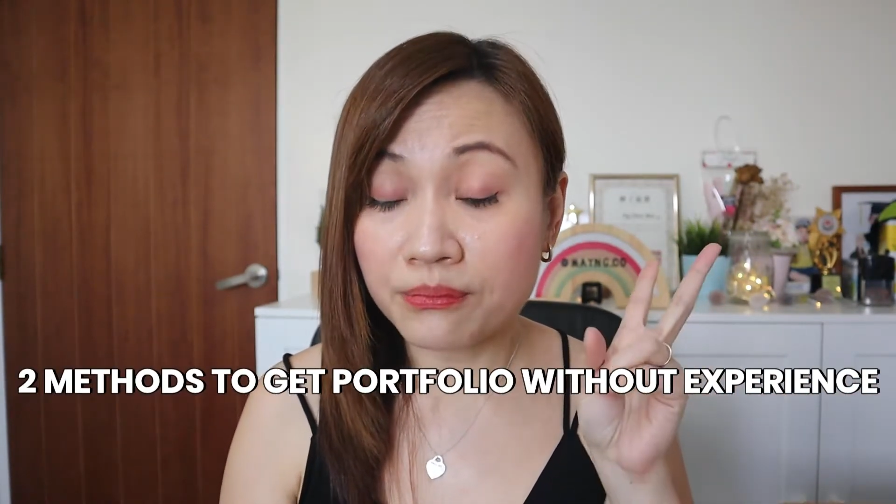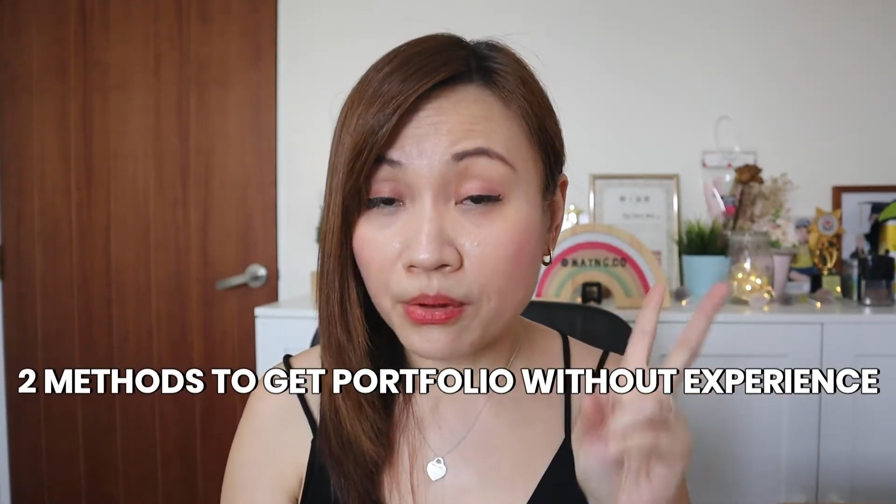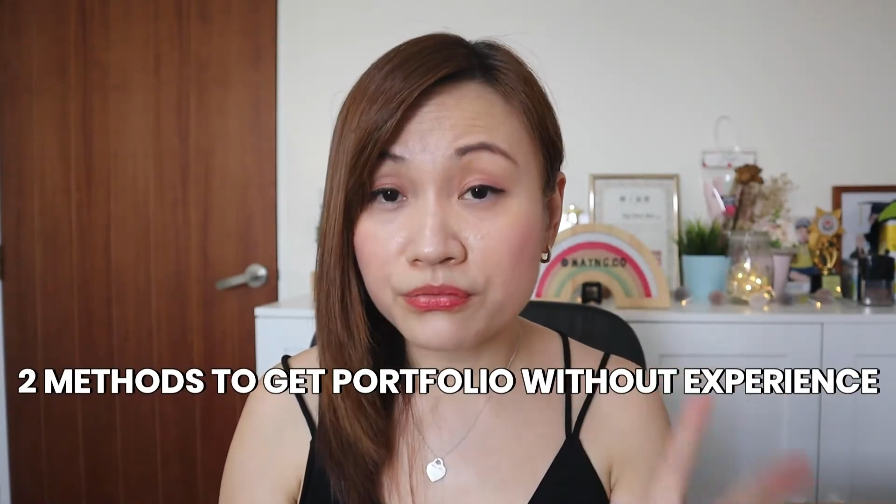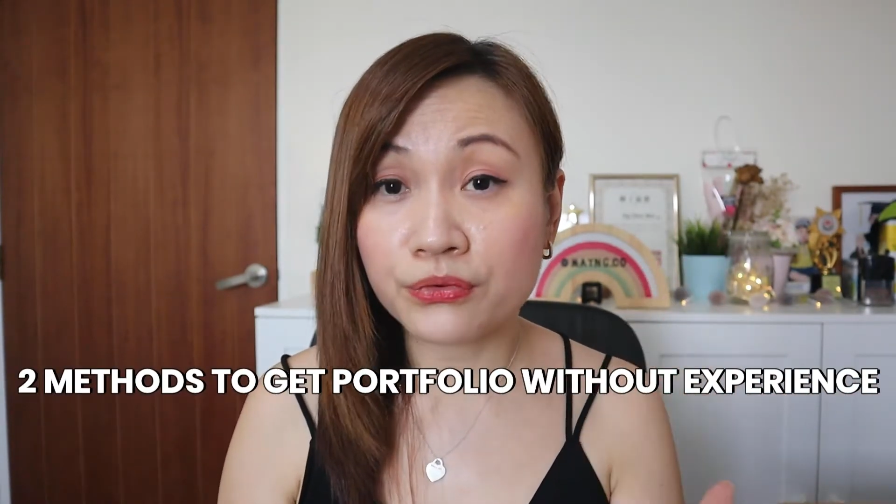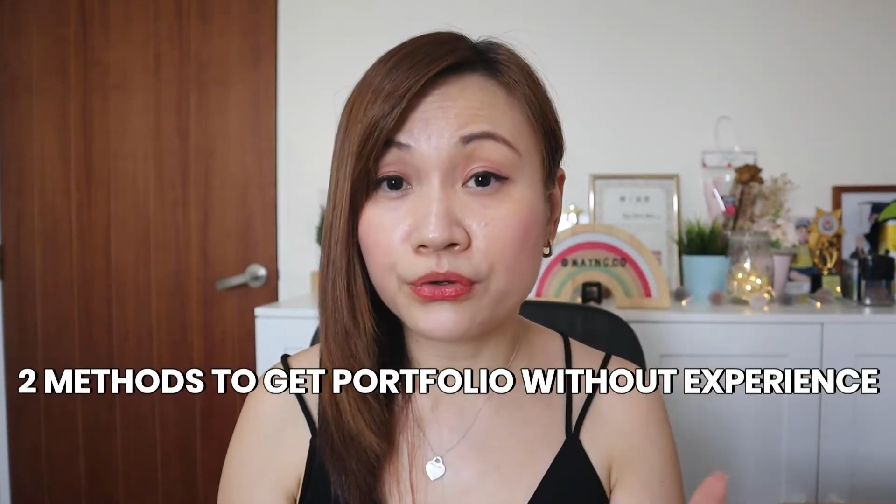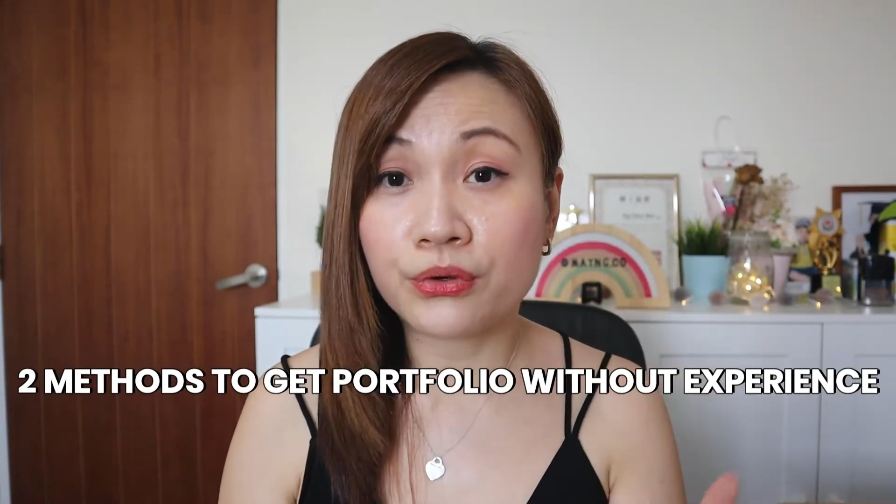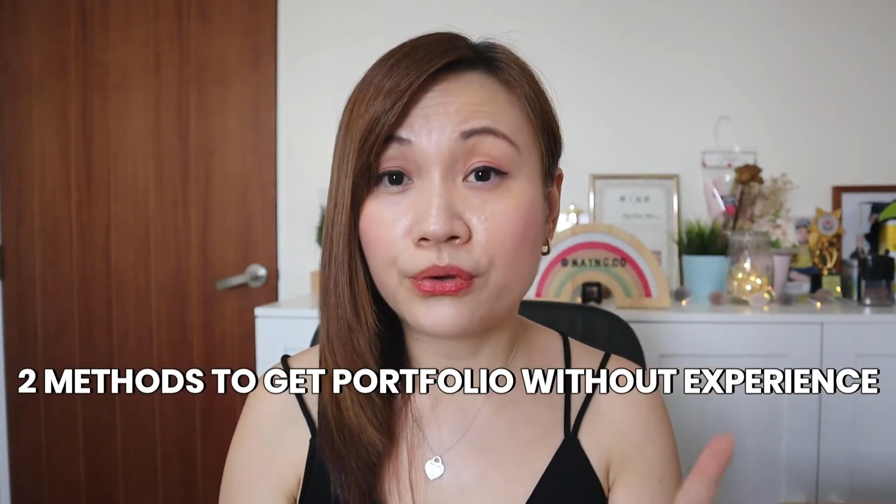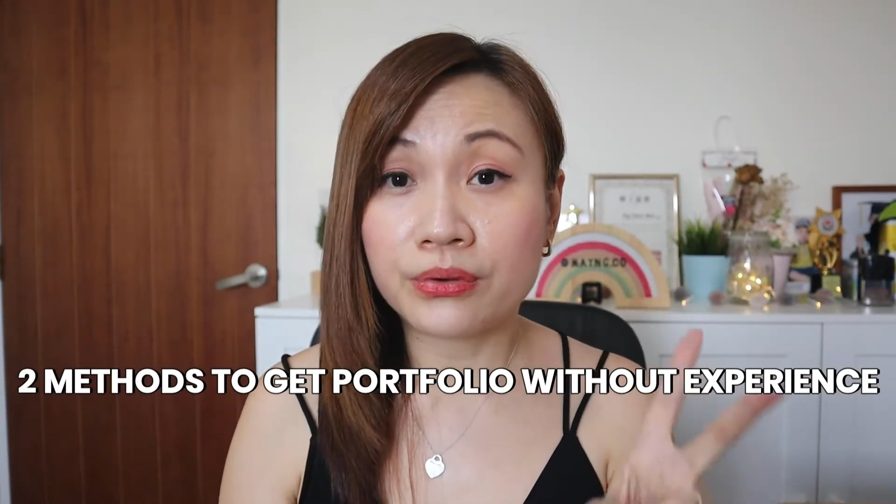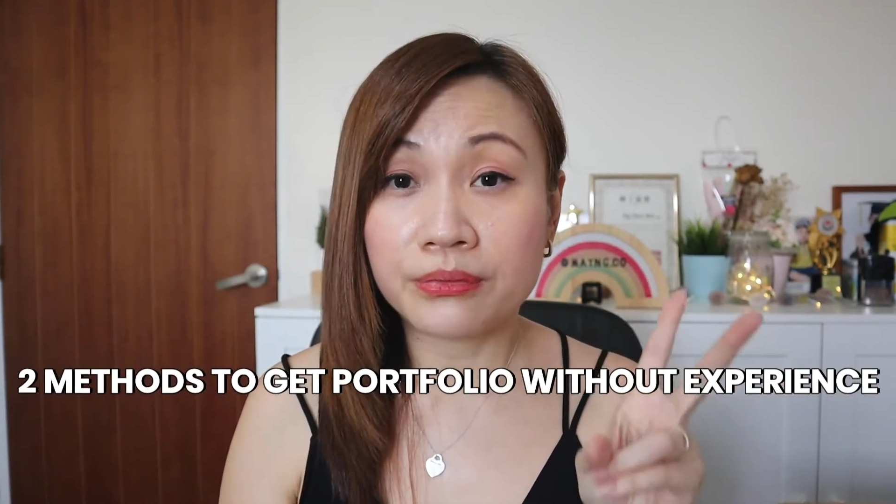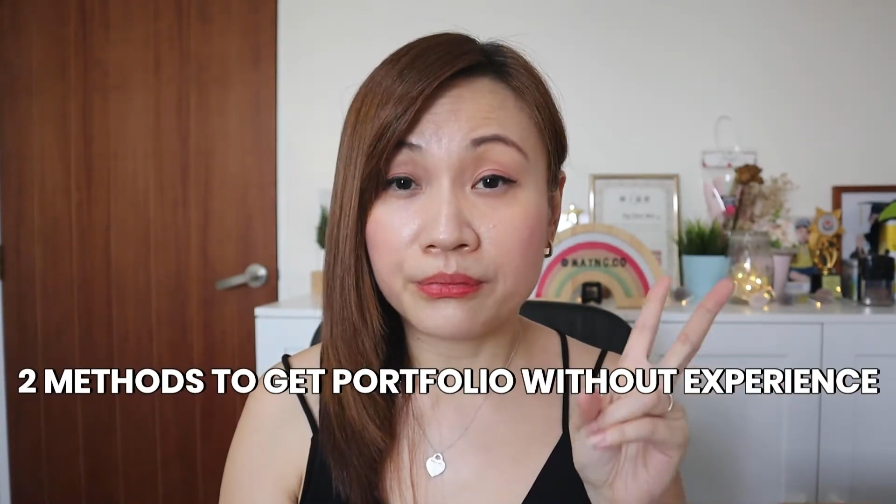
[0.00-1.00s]

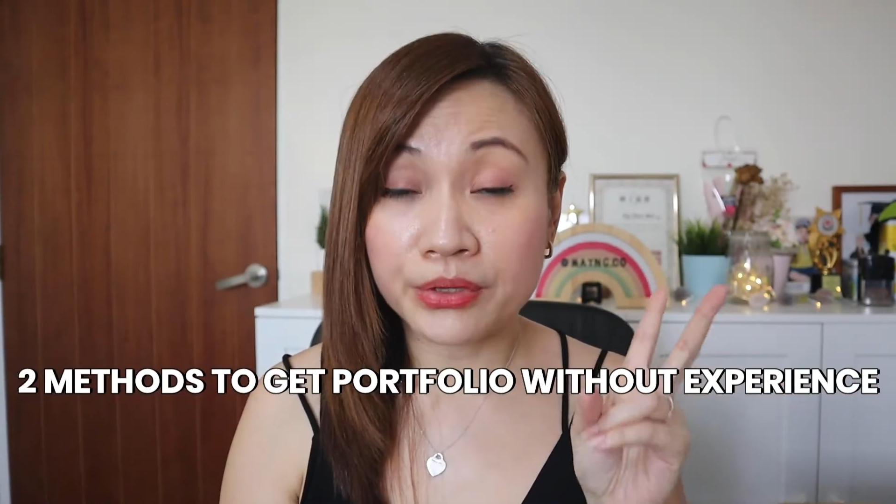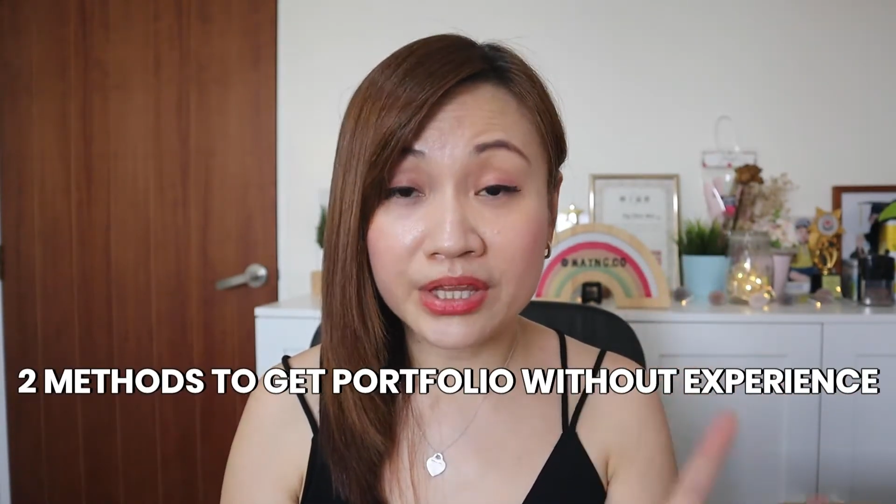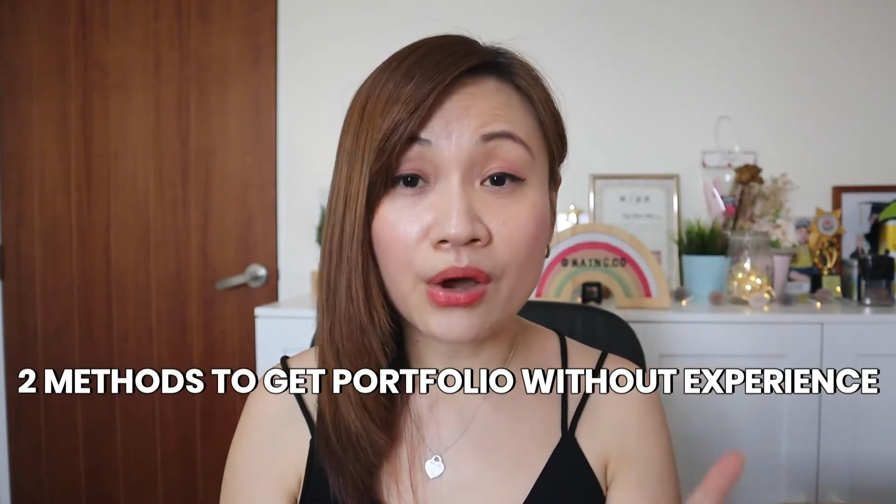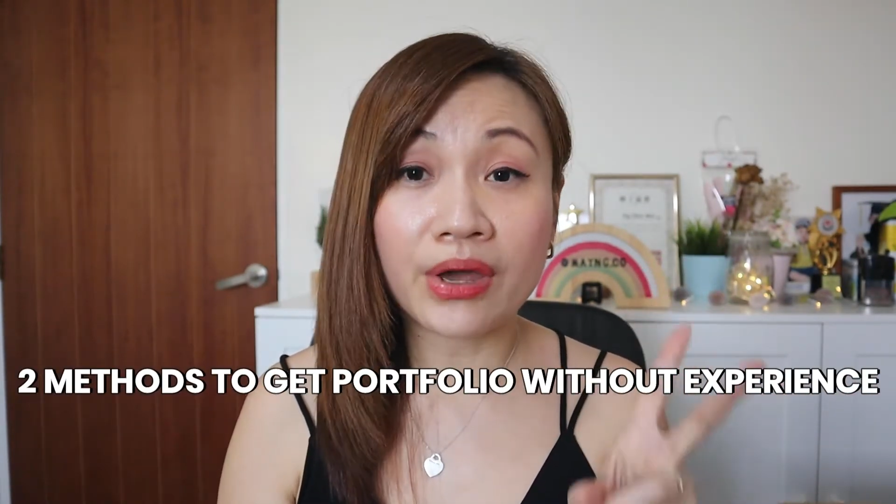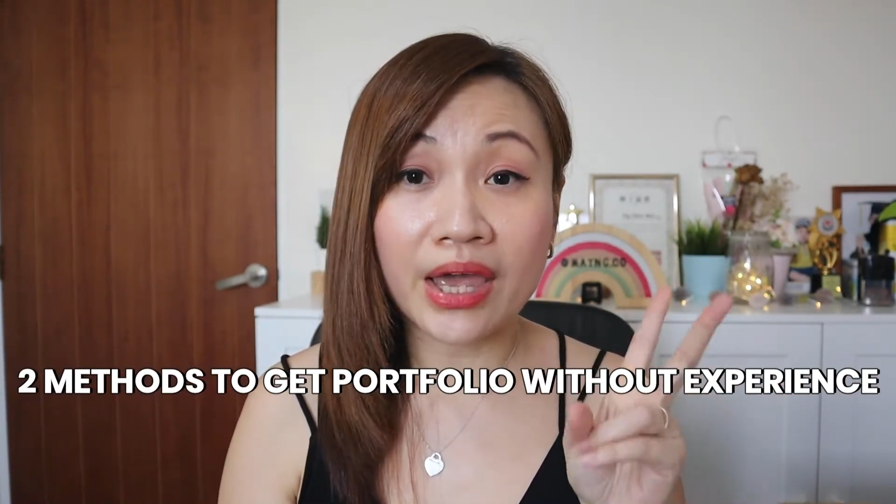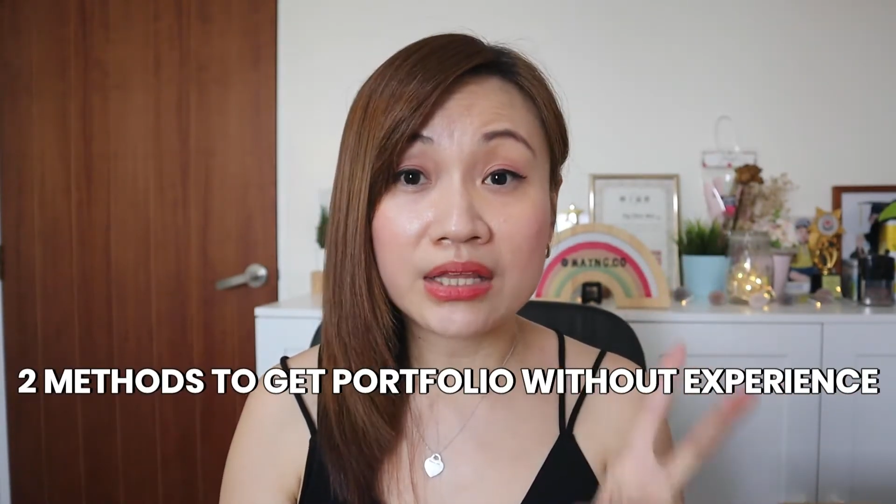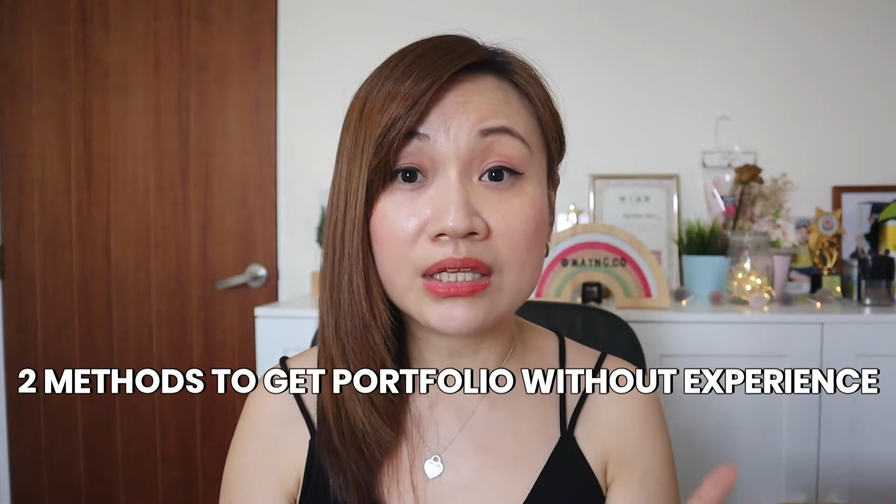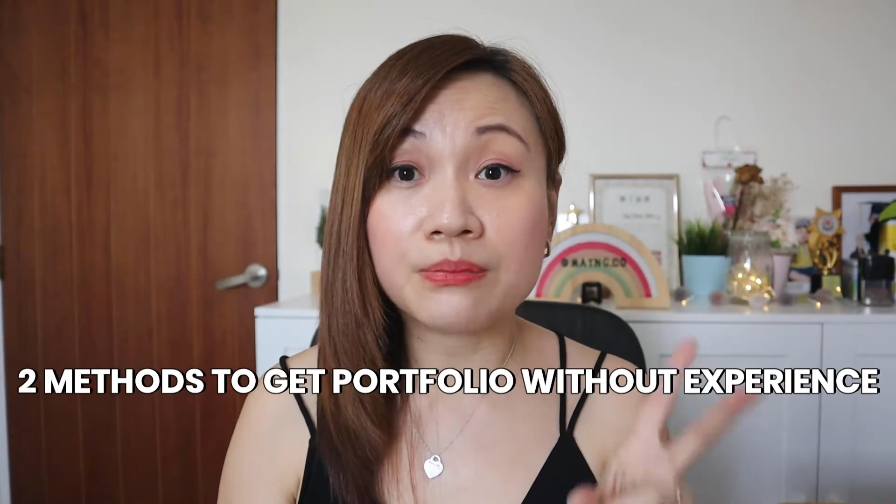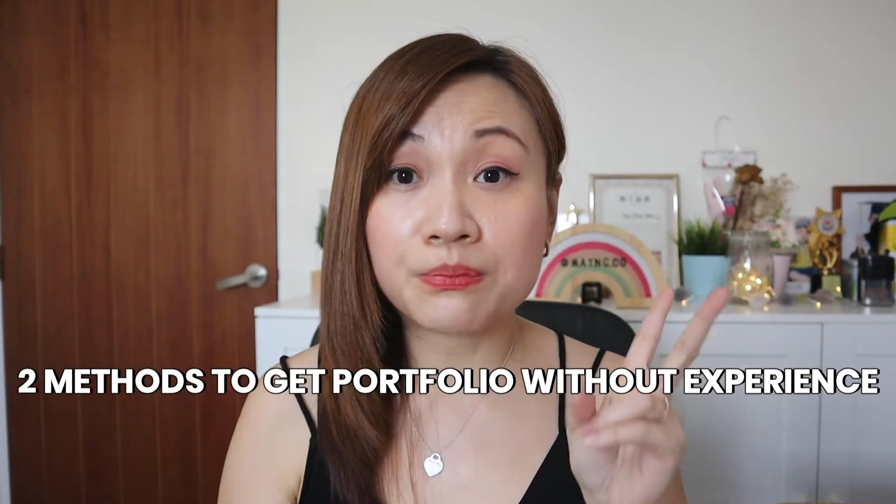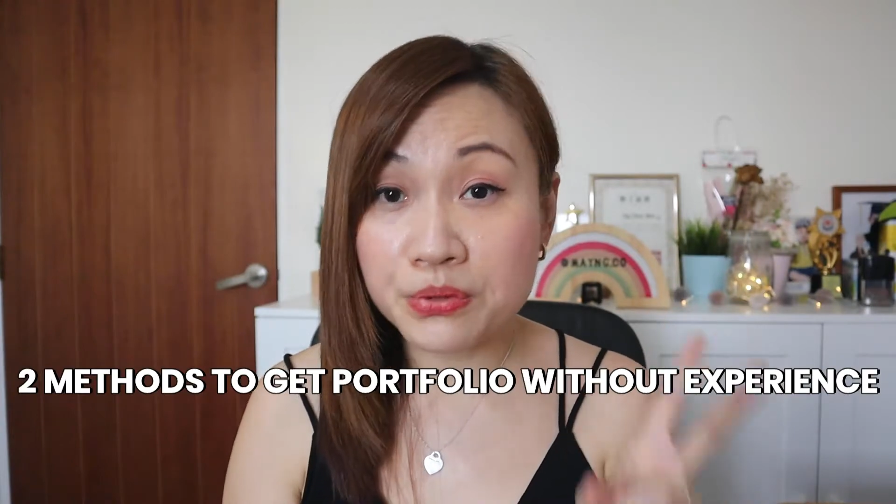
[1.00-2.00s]
portfolio without any